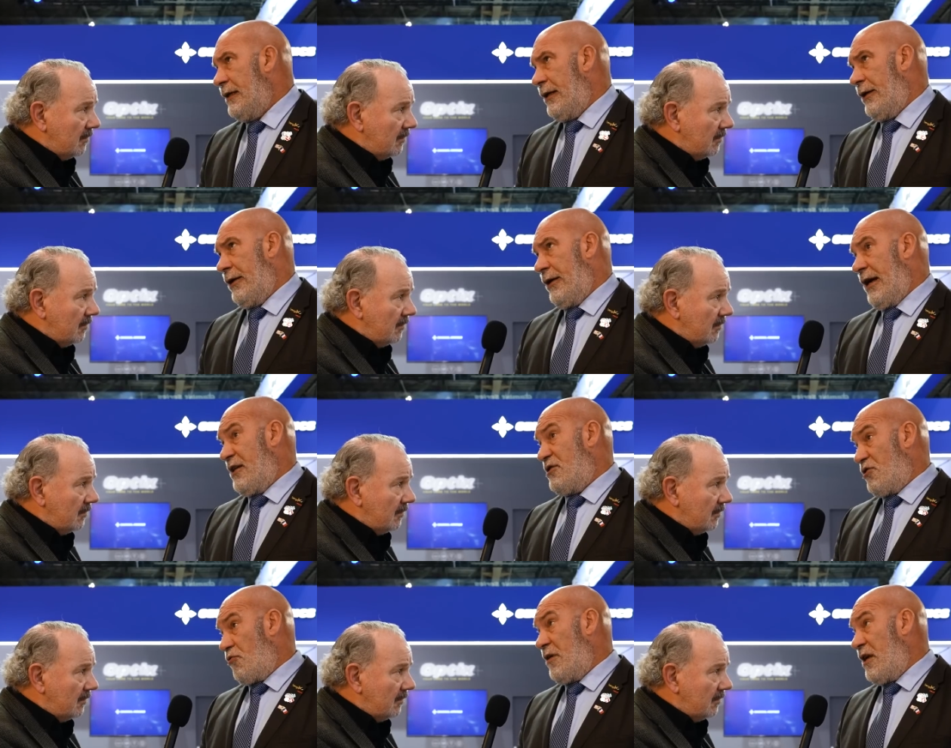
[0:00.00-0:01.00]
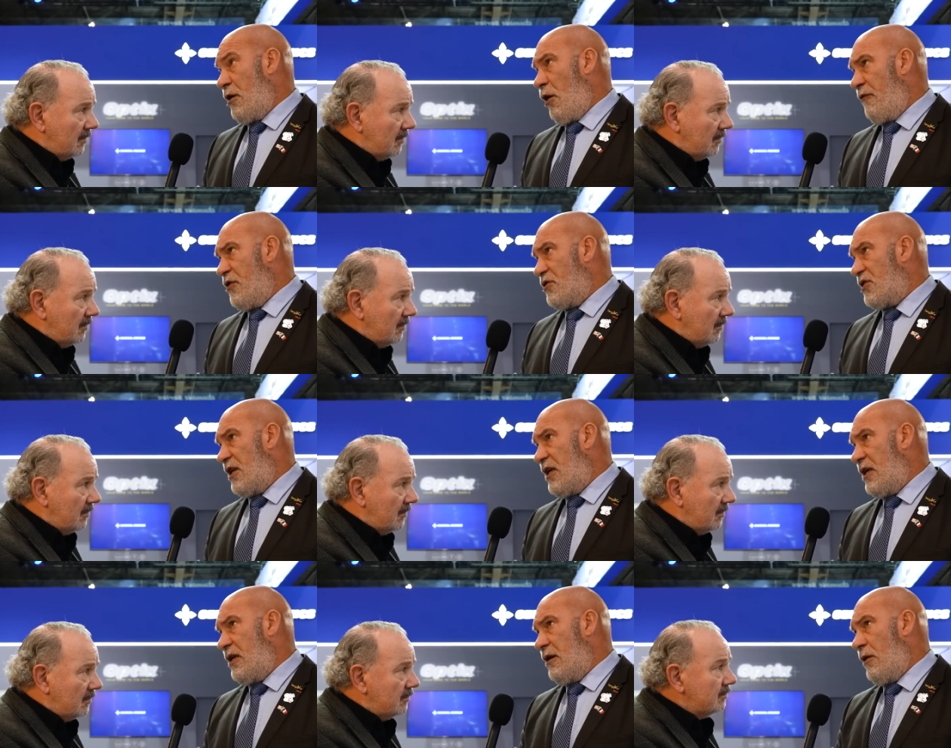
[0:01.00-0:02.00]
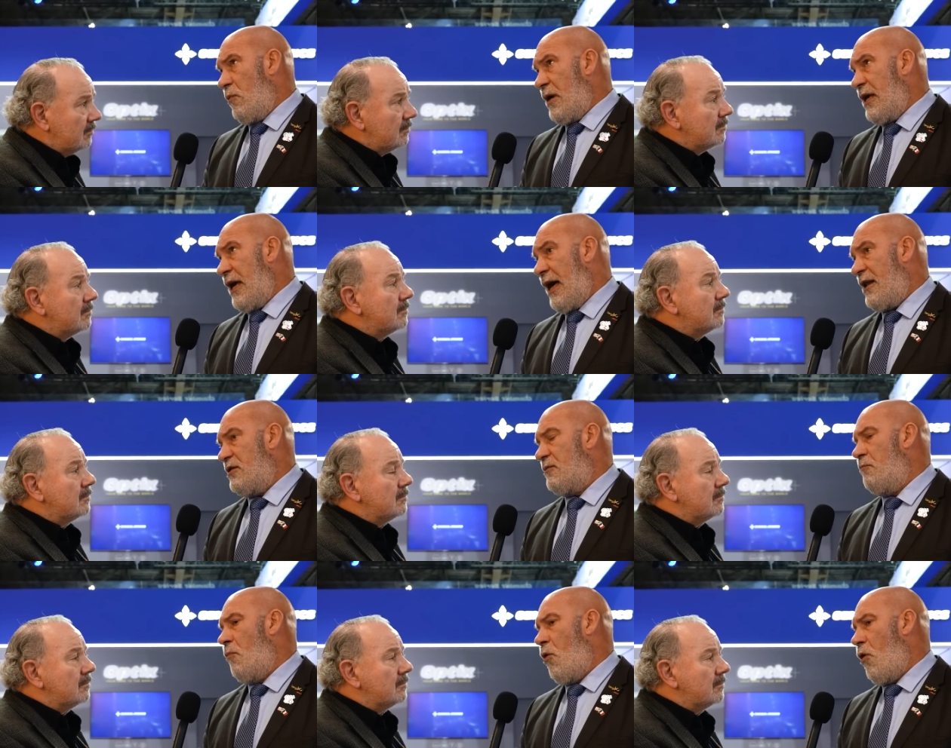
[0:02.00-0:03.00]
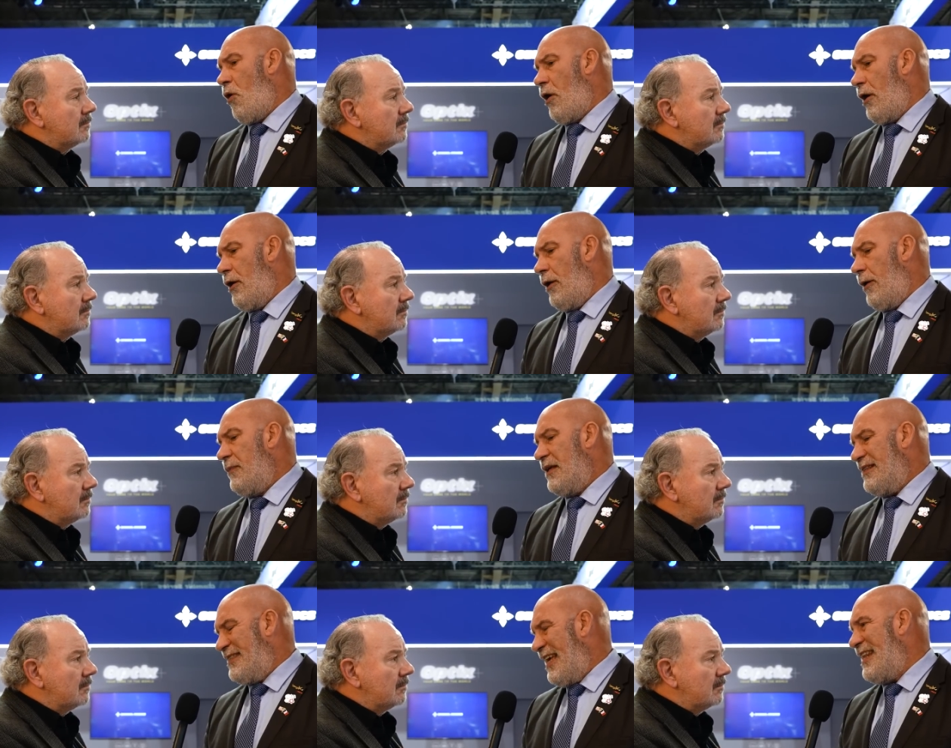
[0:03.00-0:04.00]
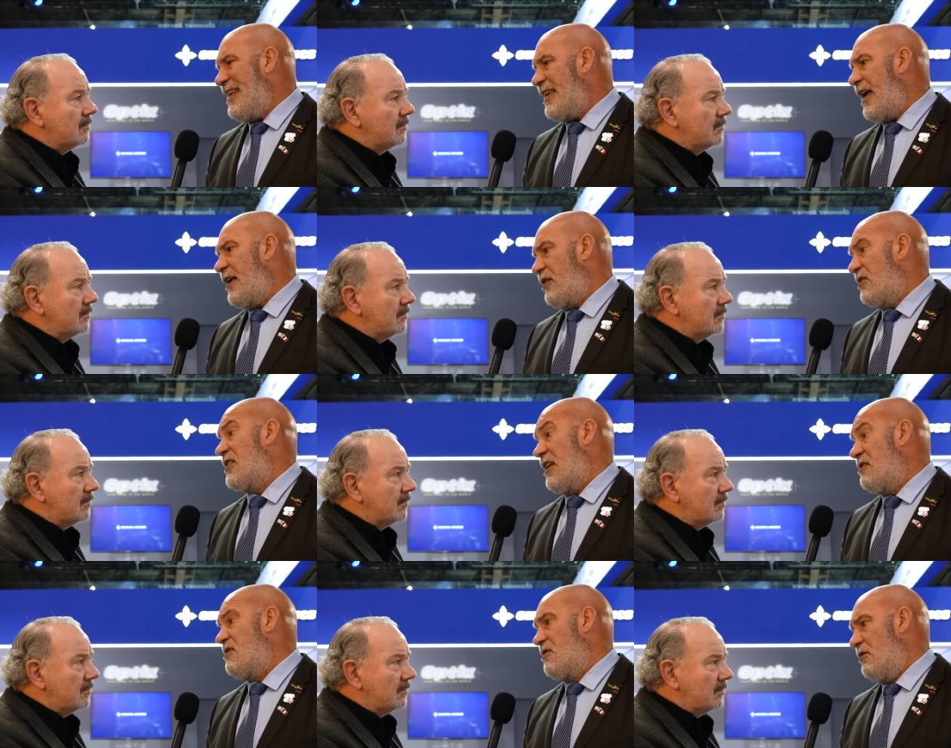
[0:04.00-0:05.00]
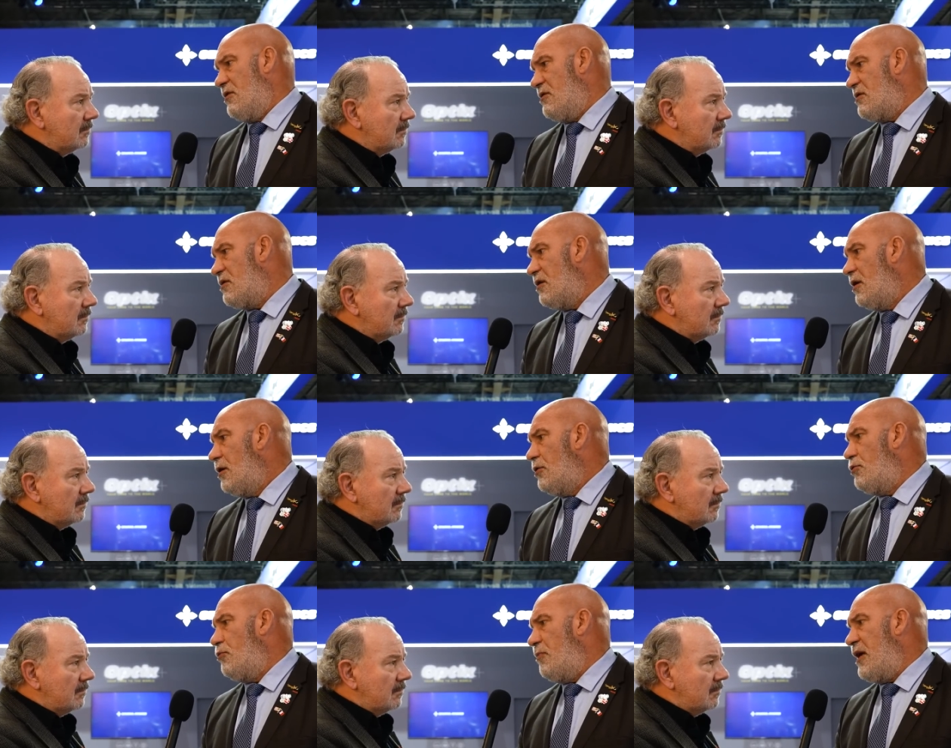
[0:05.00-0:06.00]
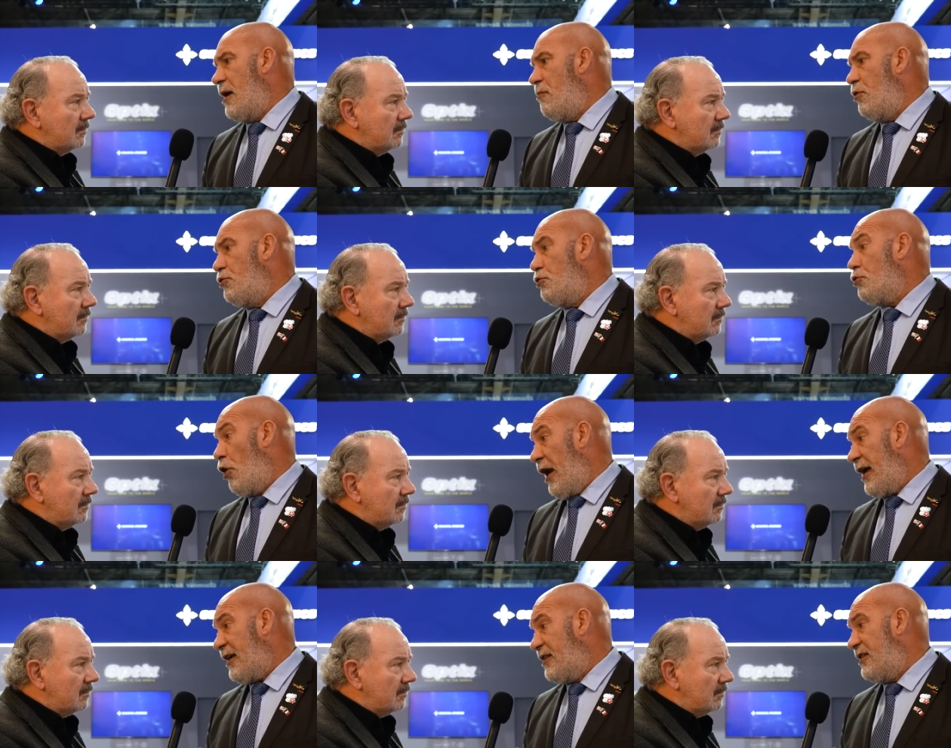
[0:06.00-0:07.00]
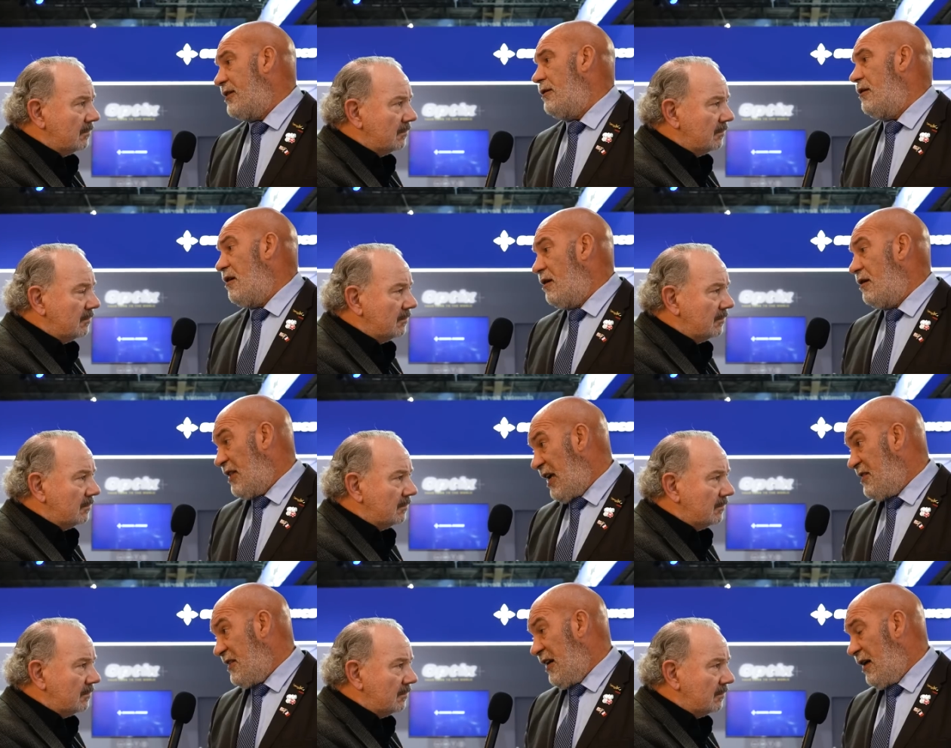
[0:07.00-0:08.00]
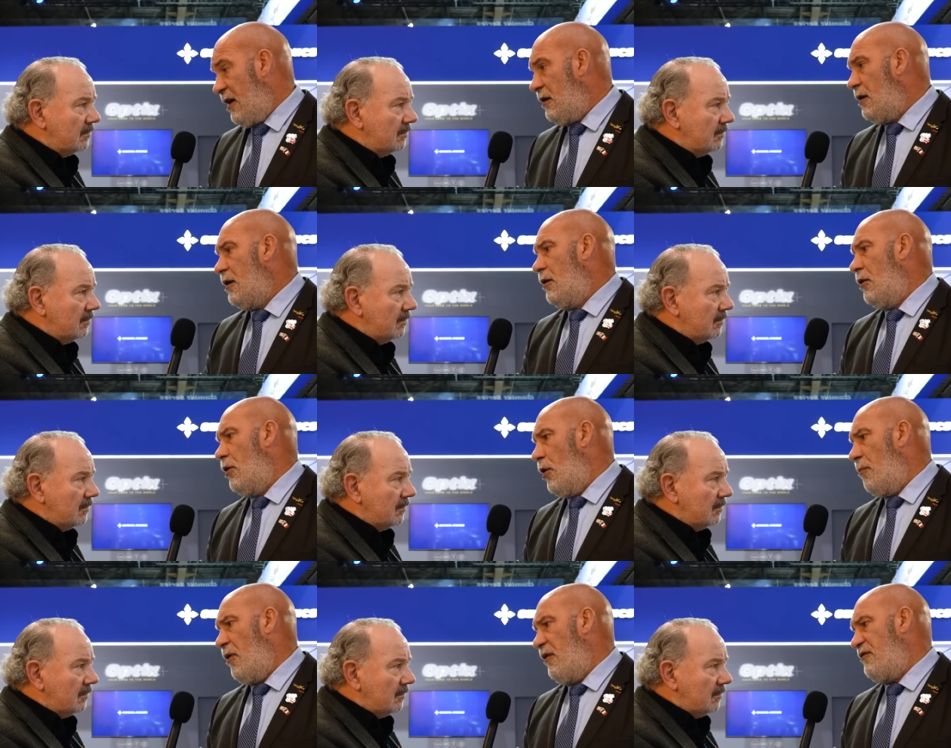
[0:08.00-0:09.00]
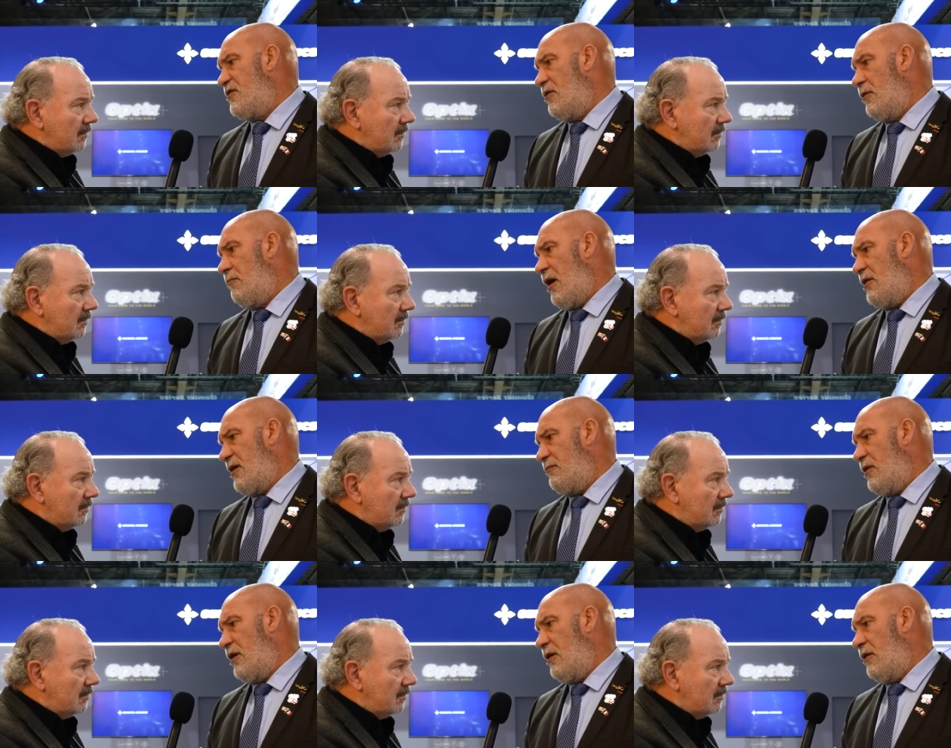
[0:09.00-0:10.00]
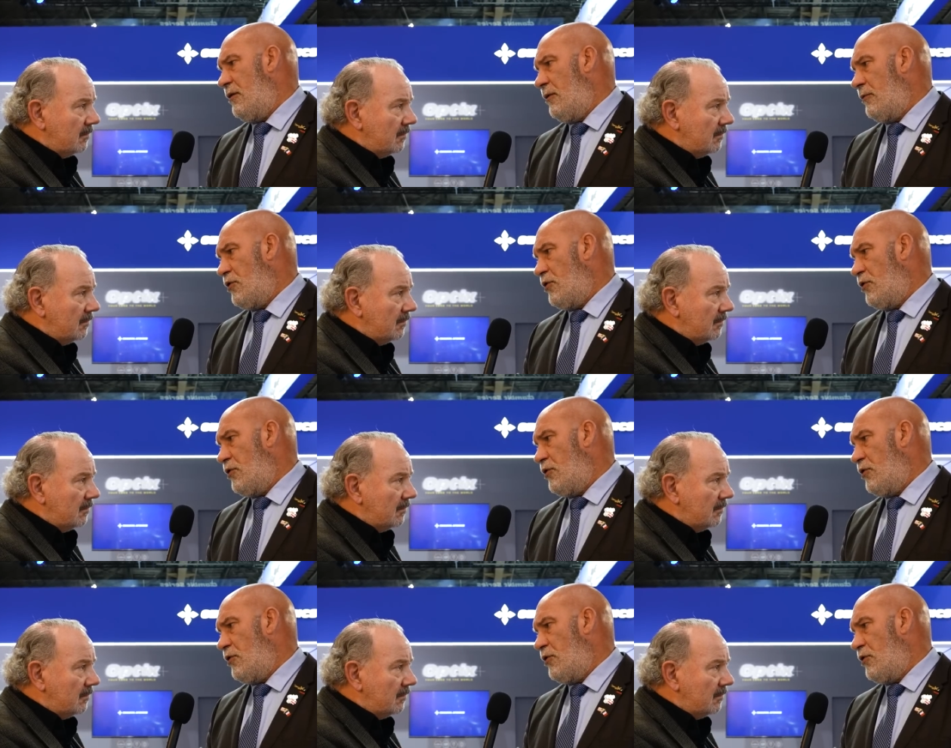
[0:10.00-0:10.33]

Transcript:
Speaker 1: Uh, and three, obviously, uh, we added more uh, dedicated sensors to be able to collect data uh, above the maritime uh,